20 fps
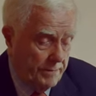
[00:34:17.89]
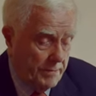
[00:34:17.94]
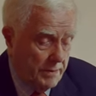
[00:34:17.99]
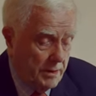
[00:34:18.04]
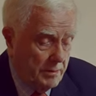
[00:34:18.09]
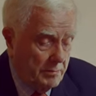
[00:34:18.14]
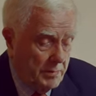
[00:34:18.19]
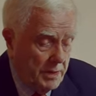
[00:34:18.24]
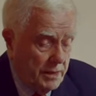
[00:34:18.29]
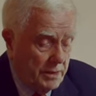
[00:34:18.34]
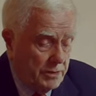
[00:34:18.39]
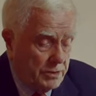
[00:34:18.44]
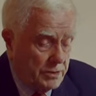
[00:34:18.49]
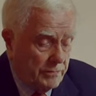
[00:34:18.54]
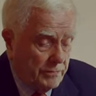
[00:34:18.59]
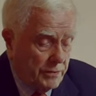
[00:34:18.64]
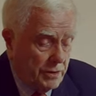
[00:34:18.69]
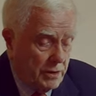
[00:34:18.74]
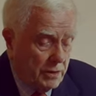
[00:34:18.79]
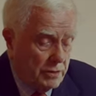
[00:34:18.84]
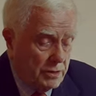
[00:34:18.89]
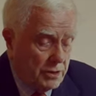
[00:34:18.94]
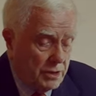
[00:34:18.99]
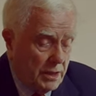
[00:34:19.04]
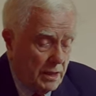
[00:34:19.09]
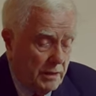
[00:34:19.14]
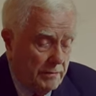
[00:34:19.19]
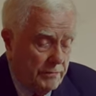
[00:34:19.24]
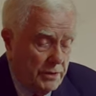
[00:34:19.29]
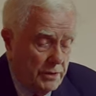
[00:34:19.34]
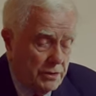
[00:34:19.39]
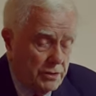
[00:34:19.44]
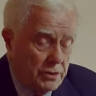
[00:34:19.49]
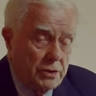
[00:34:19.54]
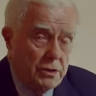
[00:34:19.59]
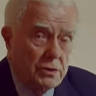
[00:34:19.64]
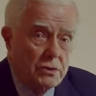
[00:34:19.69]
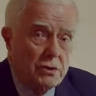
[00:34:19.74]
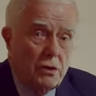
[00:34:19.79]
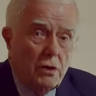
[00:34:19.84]
The means of God's
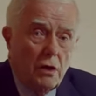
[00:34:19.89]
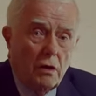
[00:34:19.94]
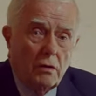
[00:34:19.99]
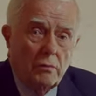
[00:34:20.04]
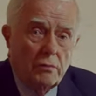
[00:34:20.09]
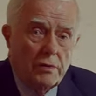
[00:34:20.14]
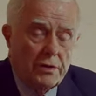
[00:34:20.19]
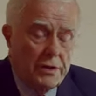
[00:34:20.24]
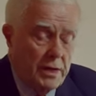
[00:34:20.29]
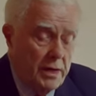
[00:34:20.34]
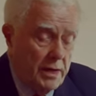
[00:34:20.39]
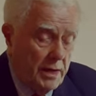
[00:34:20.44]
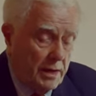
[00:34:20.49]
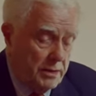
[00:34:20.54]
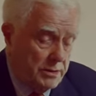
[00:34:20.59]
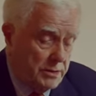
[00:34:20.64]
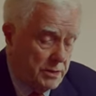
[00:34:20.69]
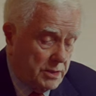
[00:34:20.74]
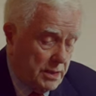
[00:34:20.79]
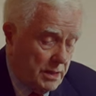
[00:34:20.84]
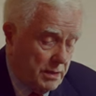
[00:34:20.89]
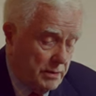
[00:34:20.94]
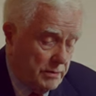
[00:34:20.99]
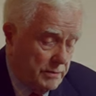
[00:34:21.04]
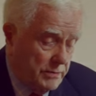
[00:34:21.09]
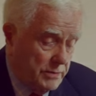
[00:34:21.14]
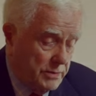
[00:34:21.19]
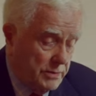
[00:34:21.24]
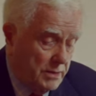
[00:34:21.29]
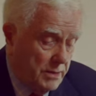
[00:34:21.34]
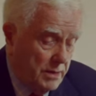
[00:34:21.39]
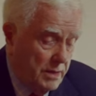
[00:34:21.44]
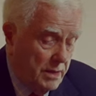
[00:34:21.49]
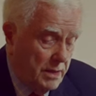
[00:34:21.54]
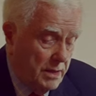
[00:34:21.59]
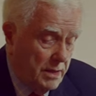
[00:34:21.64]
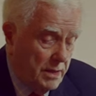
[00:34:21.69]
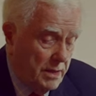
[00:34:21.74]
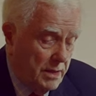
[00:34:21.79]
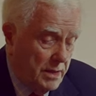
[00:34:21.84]
salvation is not within ourselves
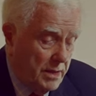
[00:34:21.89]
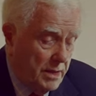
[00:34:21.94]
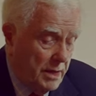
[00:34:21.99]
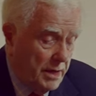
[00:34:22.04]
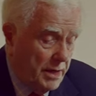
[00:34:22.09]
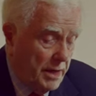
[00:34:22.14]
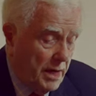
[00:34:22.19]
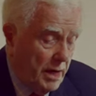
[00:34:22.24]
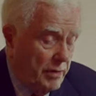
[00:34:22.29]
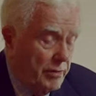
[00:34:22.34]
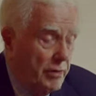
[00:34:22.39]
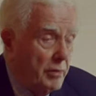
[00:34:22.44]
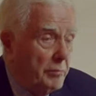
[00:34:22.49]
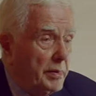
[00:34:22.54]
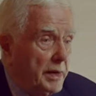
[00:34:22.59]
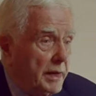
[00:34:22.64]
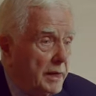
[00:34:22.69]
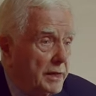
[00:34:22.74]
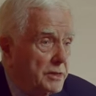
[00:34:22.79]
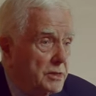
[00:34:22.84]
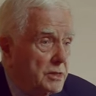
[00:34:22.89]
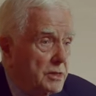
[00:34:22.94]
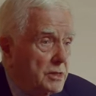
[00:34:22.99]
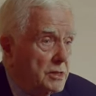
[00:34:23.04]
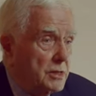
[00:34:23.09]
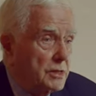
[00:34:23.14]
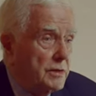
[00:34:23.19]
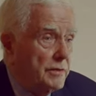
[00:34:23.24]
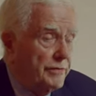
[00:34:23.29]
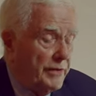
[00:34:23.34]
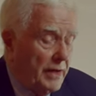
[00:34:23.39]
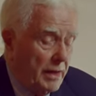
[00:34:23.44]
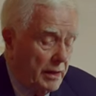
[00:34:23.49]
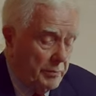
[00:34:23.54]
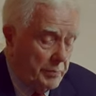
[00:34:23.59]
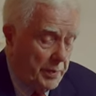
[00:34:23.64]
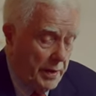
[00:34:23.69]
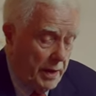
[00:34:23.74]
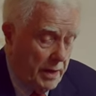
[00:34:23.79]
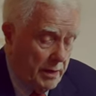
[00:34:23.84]
and our ability to
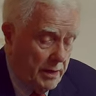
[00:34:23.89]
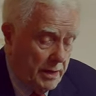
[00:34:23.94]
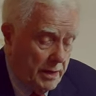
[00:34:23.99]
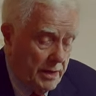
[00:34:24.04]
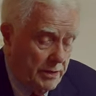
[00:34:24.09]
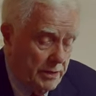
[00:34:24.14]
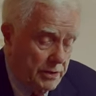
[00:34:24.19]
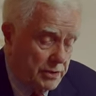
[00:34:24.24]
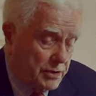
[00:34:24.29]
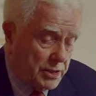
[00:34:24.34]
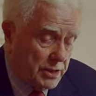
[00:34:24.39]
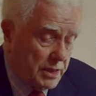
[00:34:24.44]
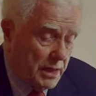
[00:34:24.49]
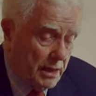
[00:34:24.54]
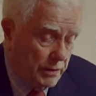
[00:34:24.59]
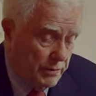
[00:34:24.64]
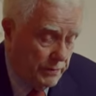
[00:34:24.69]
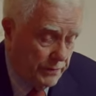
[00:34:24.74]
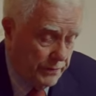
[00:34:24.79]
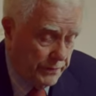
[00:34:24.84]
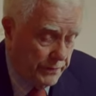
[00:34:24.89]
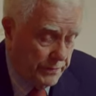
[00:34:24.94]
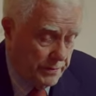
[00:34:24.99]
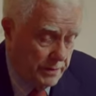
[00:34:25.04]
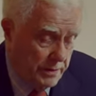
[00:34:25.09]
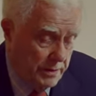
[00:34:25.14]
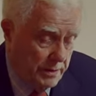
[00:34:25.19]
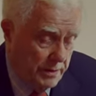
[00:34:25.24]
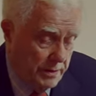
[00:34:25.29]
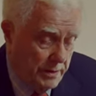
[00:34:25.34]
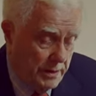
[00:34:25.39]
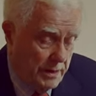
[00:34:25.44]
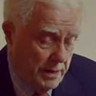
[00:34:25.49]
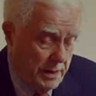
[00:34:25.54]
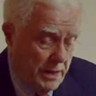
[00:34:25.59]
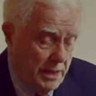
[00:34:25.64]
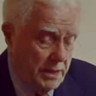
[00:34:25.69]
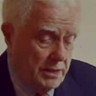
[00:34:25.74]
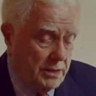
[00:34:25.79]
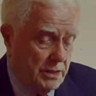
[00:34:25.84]
develop our inner self.
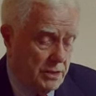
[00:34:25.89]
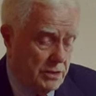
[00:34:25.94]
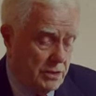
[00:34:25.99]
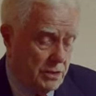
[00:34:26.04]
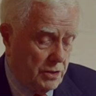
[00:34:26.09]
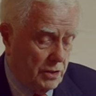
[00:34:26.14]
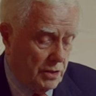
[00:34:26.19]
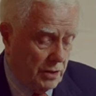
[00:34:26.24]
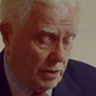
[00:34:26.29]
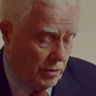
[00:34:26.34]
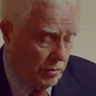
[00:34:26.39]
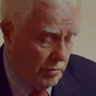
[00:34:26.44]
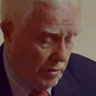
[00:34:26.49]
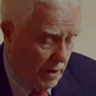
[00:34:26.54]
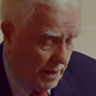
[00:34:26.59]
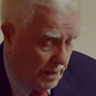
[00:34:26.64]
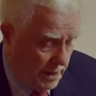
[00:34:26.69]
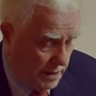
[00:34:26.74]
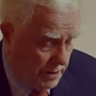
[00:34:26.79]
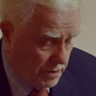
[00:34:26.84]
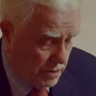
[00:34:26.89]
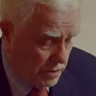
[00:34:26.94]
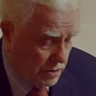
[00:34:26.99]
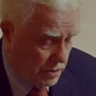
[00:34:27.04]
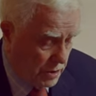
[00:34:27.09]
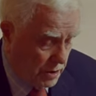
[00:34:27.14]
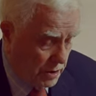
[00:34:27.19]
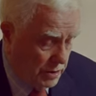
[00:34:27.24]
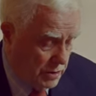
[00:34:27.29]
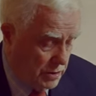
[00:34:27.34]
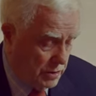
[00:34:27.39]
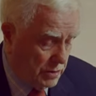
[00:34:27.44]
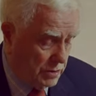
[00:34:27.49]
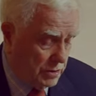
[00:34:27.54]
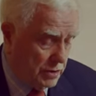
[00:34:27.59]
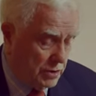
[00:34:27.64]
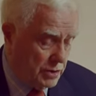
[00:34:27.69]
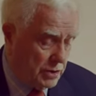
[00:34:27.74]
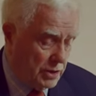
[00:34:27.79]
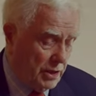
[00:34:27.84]
It is that Christ Jesus,
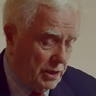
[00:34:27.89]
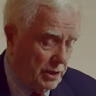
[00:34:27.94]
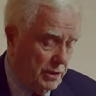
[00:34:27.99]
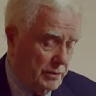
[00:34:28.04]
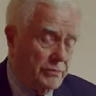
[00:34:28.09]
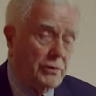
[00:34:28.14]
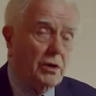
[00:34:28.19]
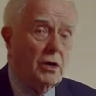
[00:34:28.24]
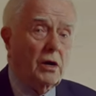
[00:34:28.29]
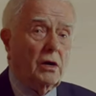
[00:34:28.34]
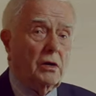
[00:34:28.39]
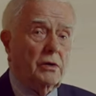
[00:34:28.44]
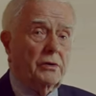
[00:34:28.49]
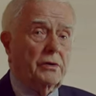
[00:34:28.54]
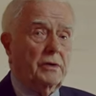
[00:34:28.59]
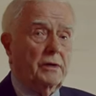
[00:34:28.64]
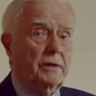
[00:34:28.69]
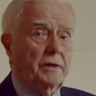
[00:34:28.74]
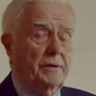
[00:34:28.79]
the Son of God,